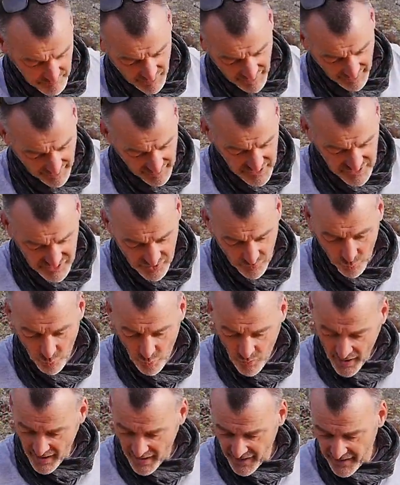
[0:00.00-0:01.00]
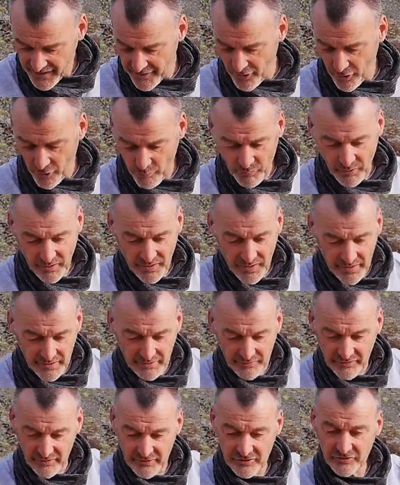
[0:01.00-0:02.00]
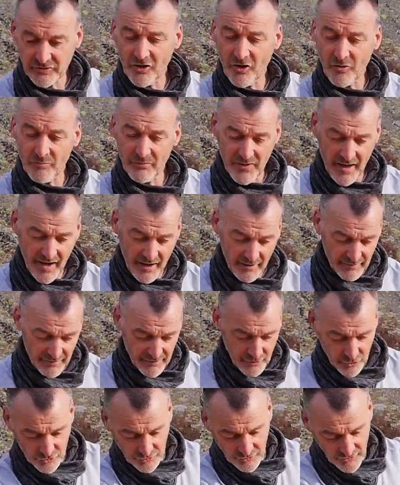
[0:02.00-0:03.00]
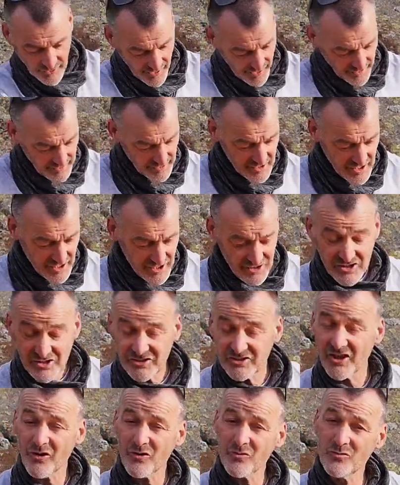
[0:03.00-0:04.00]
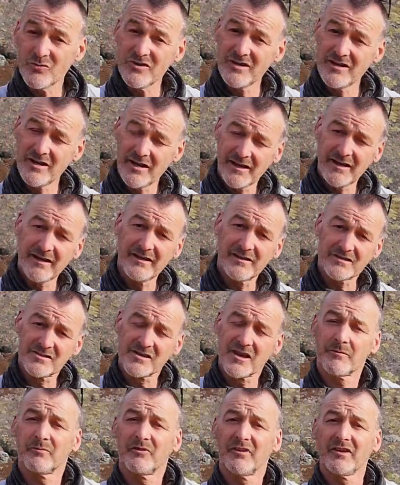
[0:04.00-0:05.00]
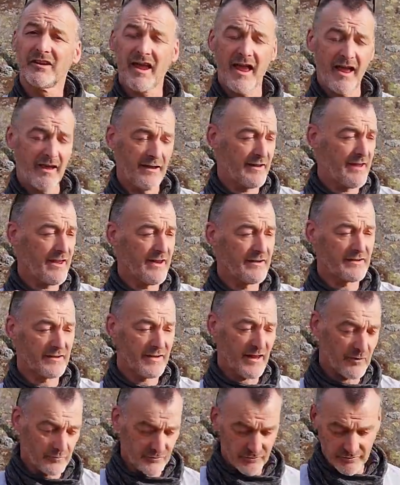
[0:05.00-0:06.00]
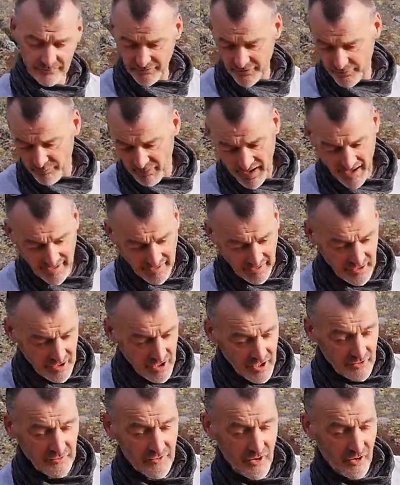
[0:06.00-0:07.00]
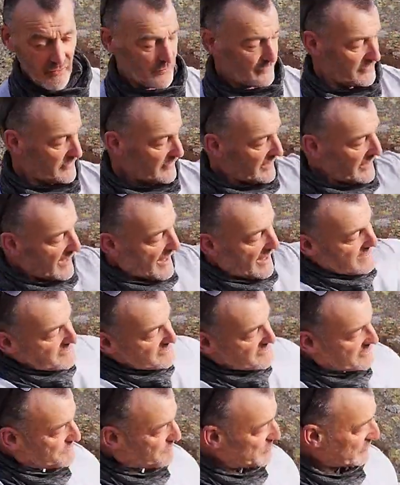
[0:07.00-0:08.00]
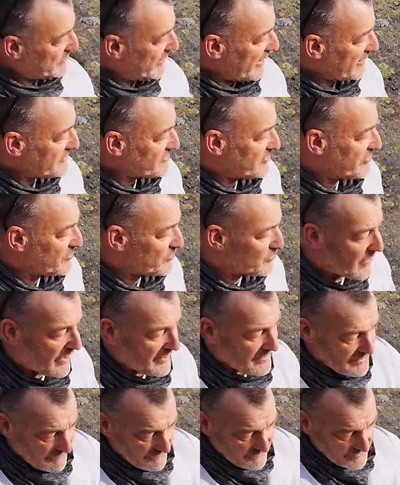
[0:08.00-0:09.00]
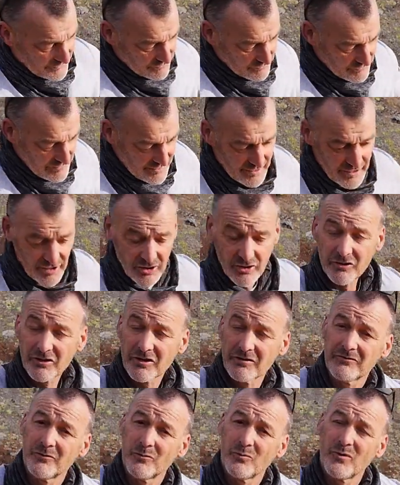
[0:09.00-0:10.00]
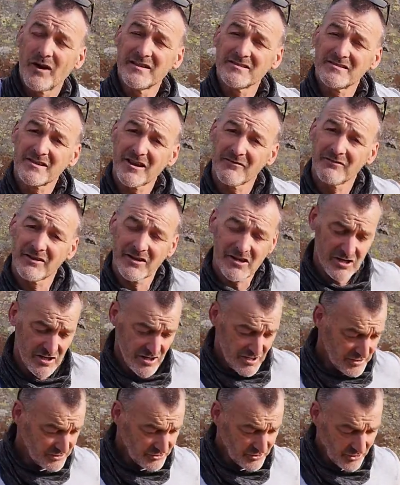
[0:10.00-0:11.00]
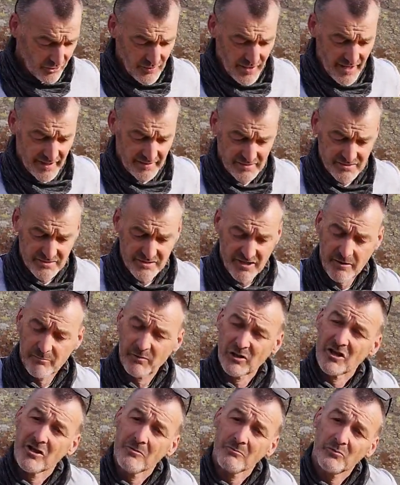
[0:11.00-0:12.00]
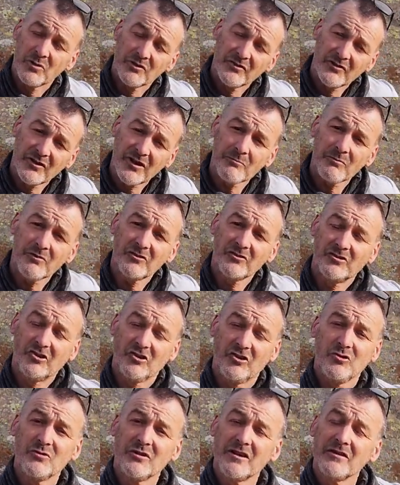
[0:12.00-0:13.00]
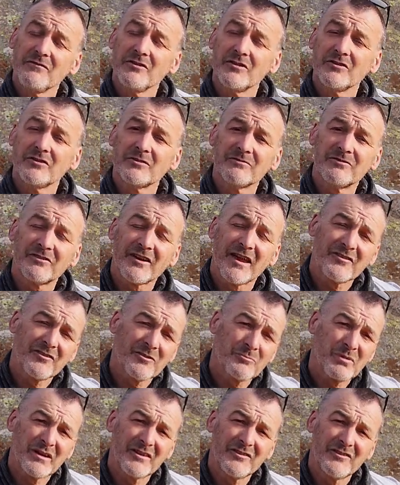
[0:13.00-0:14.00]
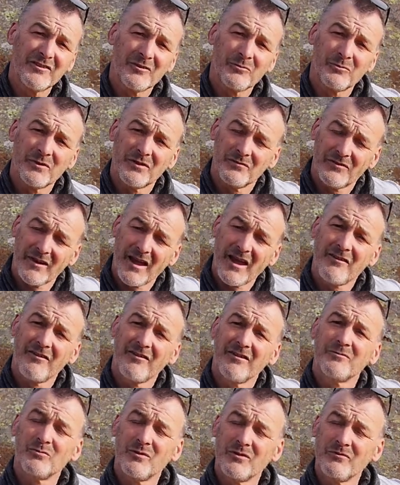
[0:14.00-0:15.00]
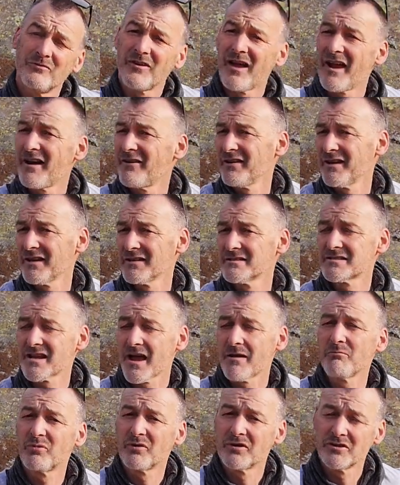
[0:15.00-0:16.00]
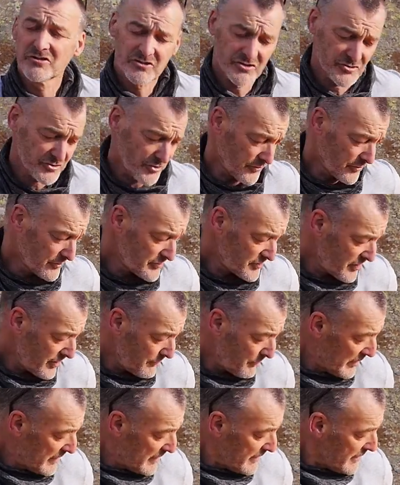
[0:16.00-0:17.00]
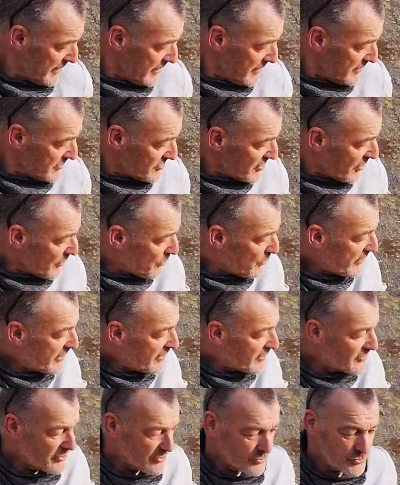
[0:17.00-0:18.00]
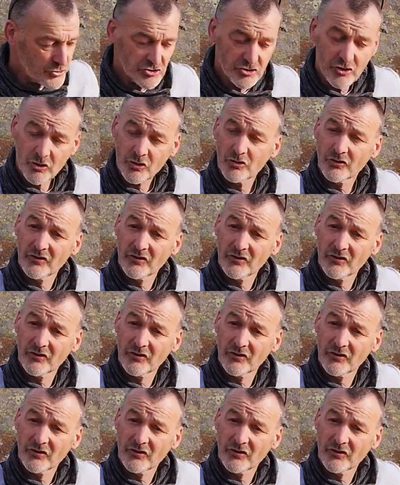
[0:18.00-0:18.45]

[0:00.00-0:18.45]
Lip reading: bag has a wide opening to the top there at the hood there. You don't need a zip to get in and out of the bag. So the lightest potential way, if you're really looking for weight saving, don't add a zip. But zips do give you some flexibility with varying temperatures on a trip. So we can do short